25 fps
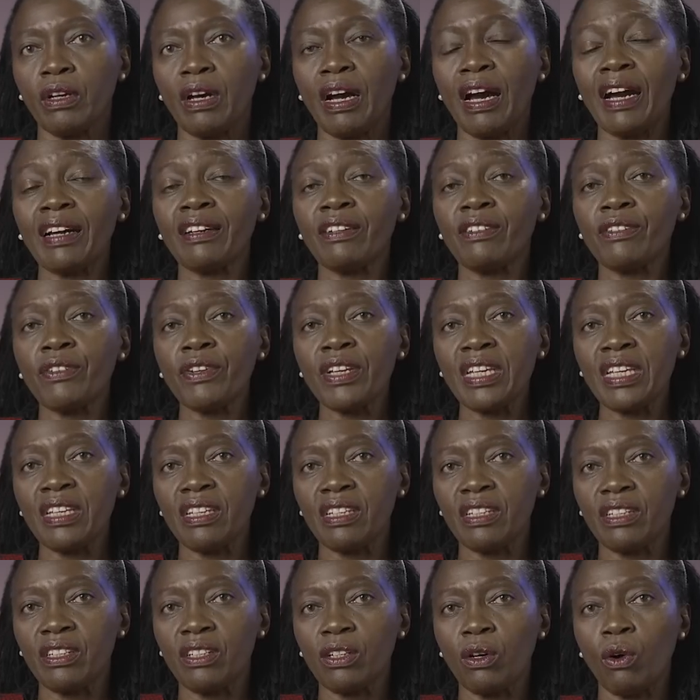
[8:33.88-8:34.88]

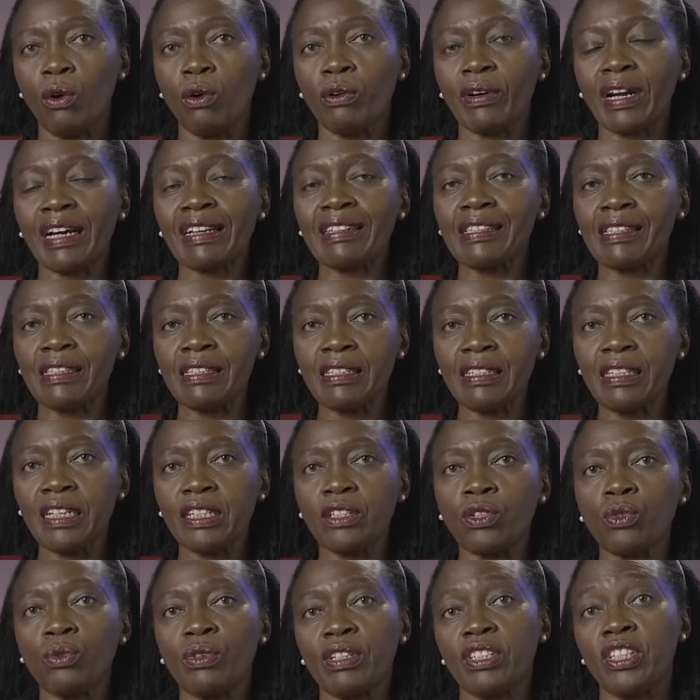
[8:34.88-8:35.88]
agreed or
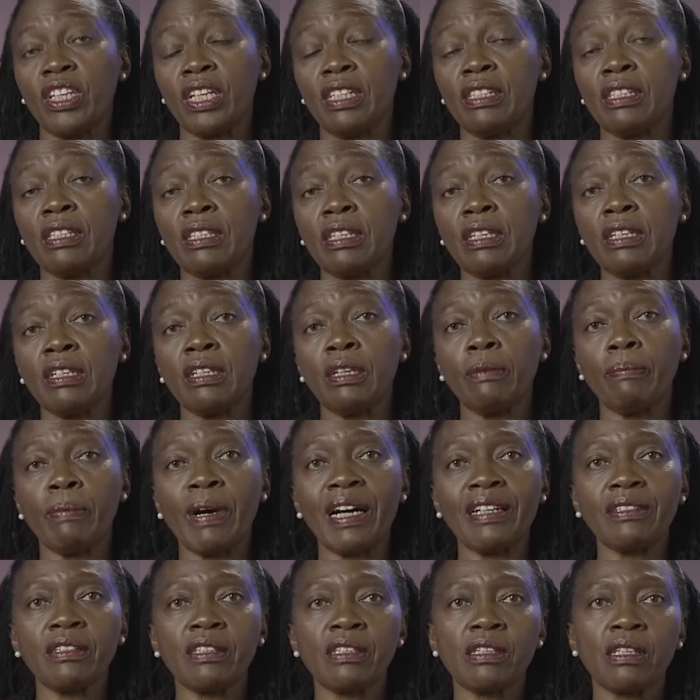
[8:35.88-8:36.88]
acceded to the Gen Z
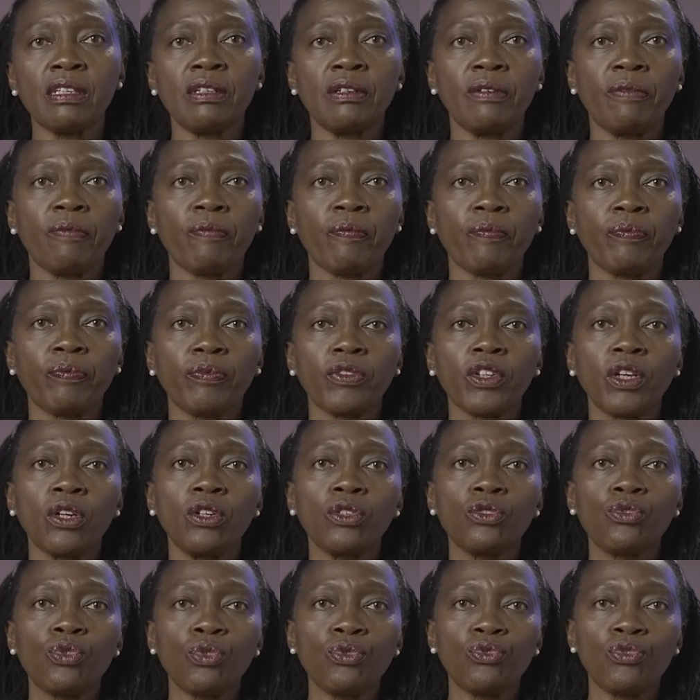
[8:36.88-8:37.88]
demands
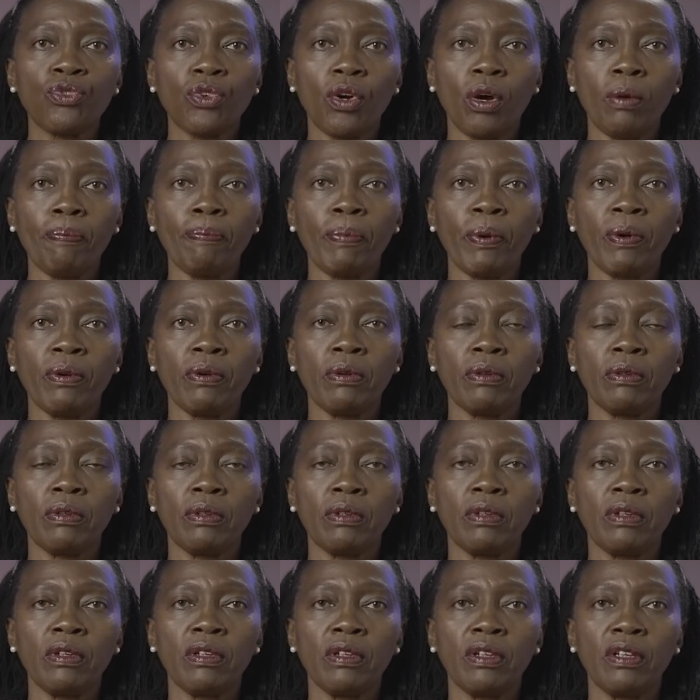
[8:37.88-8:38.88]
to drop
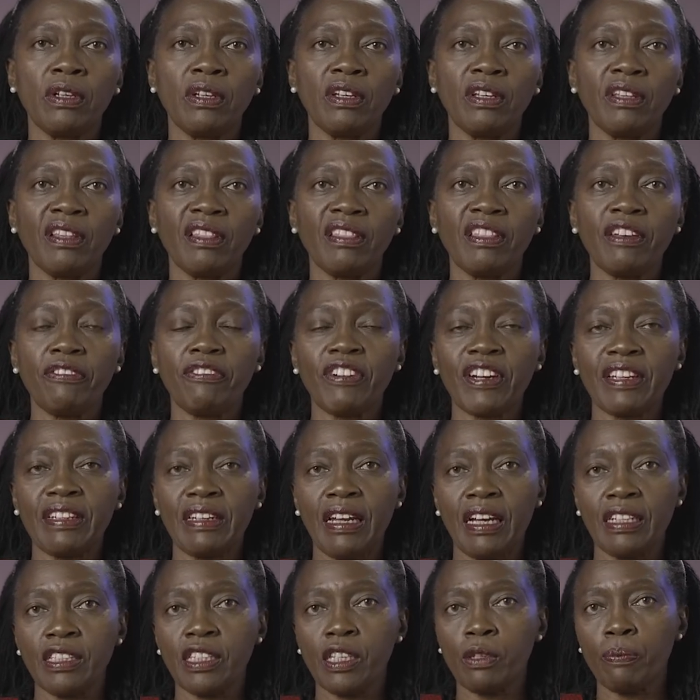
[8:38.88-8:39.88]
the
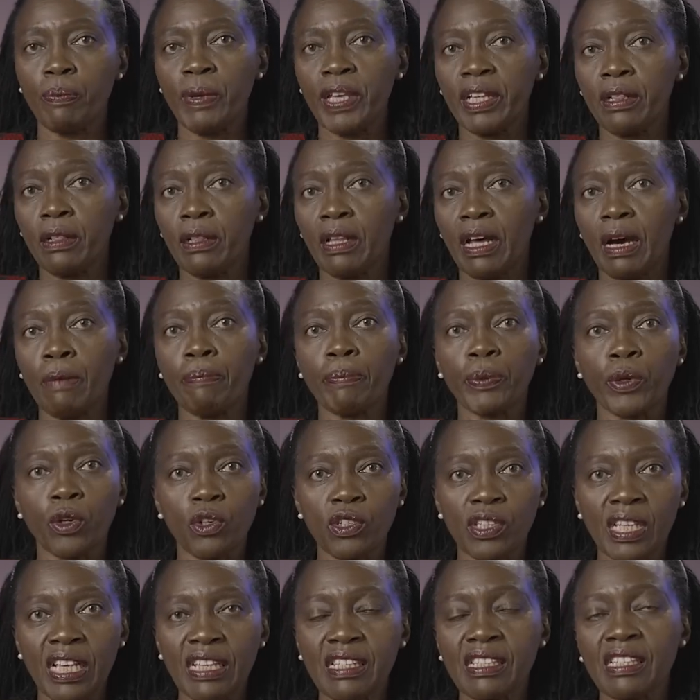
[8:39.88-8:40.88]
finance bill, a
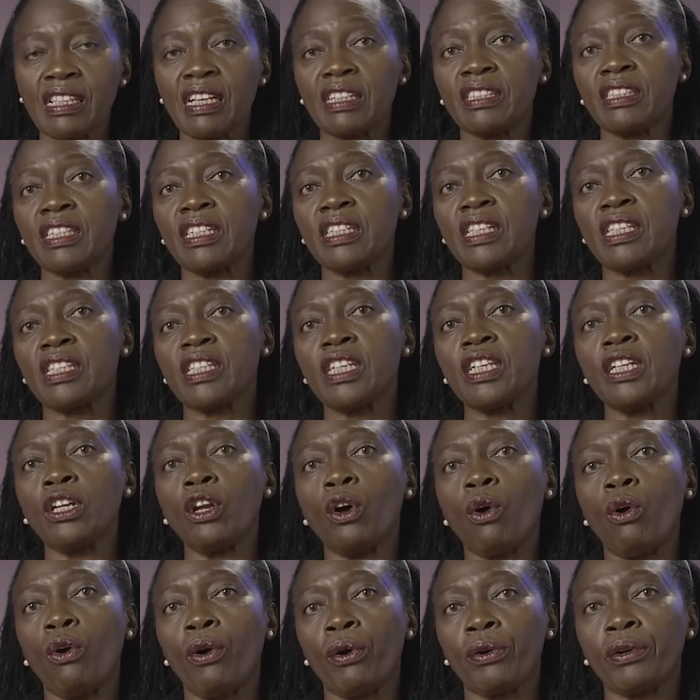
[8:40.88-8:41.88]
process that is still
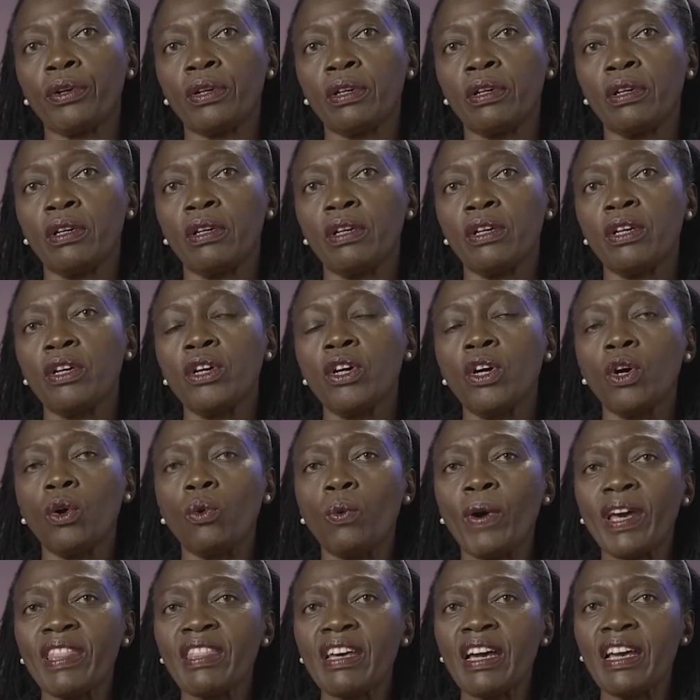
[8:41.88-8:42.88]
on,
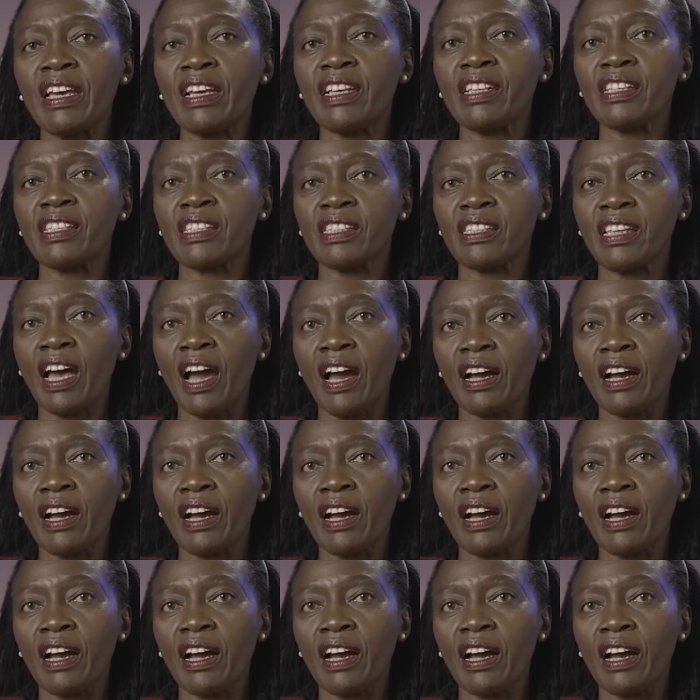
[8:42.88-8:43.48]
whether his